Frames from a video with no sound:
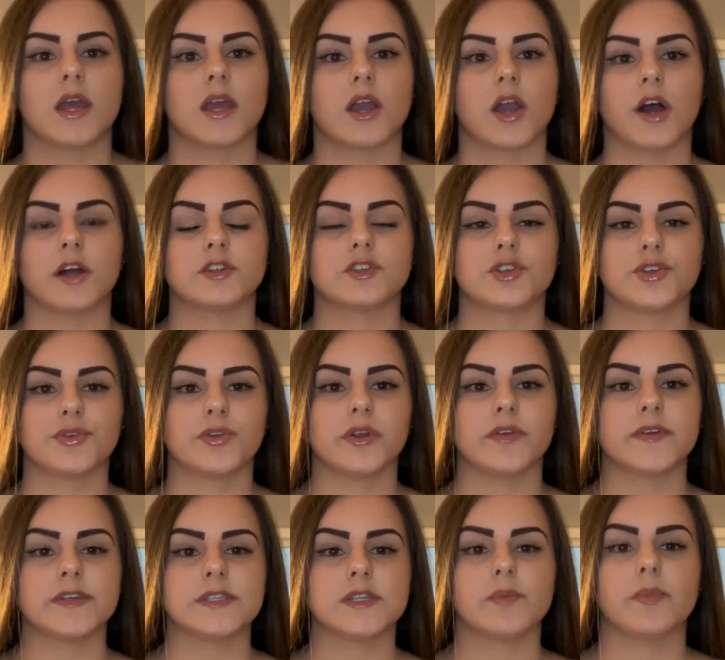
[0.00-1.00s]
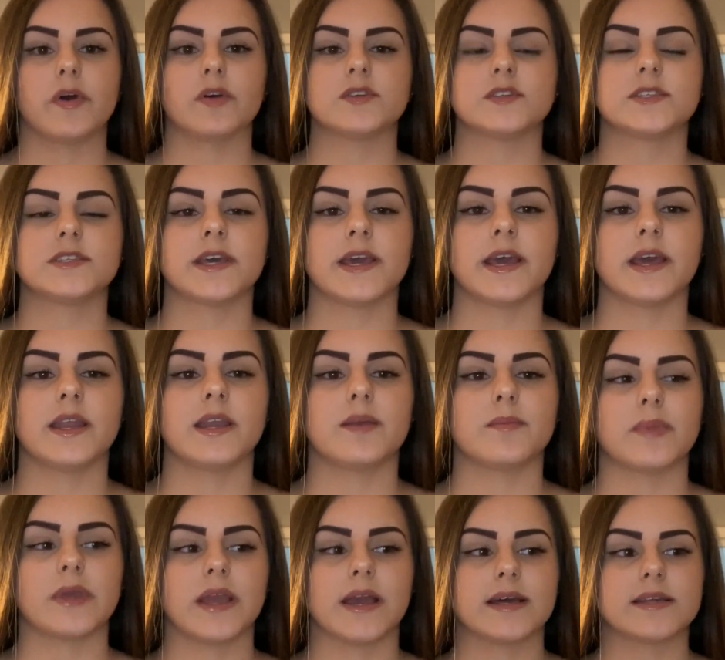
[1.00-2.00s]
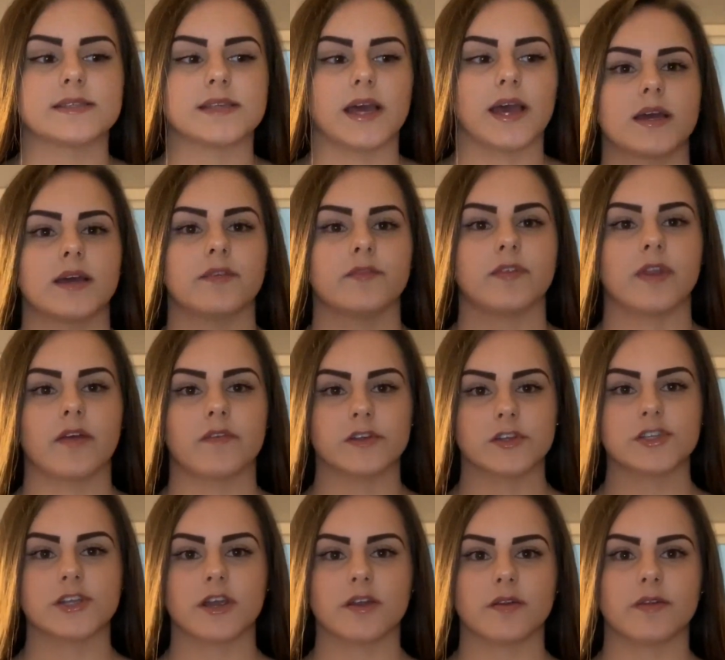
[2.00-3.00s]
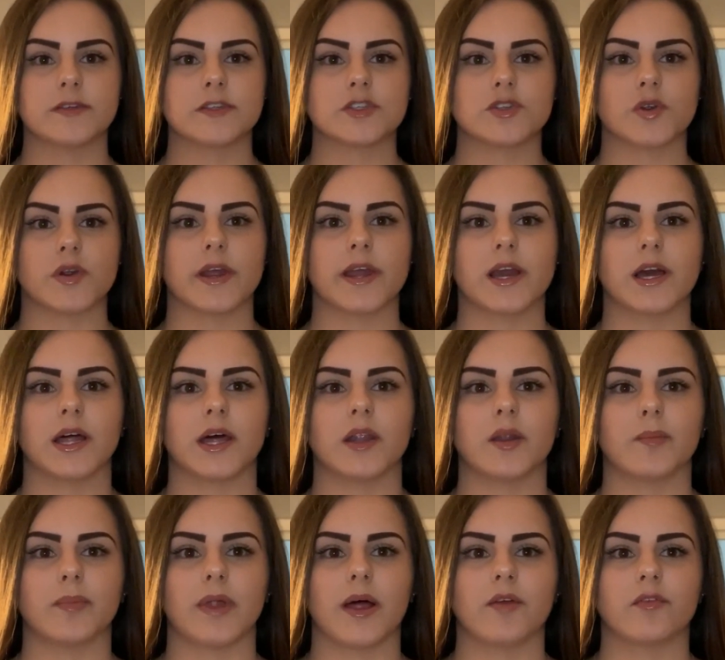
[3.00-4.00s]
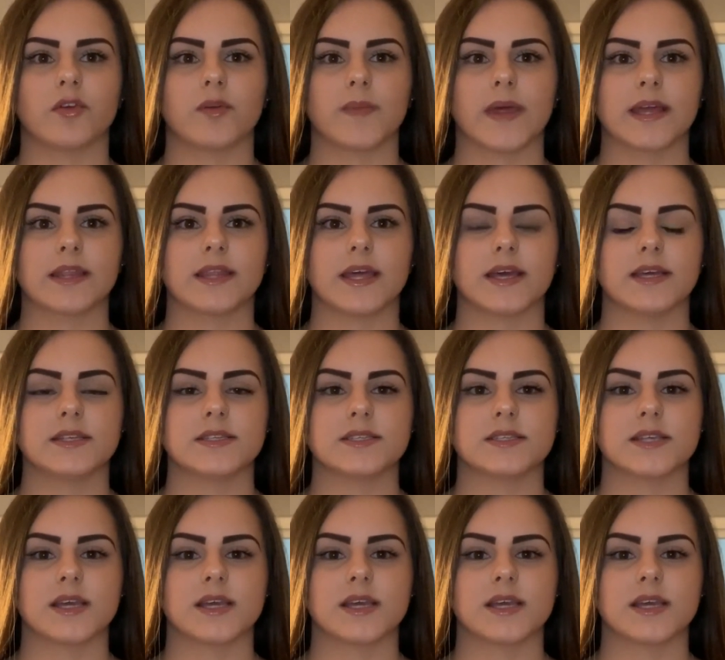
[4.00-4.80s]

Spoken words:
got too nervous to post it because I've never shared a story on a platform like this.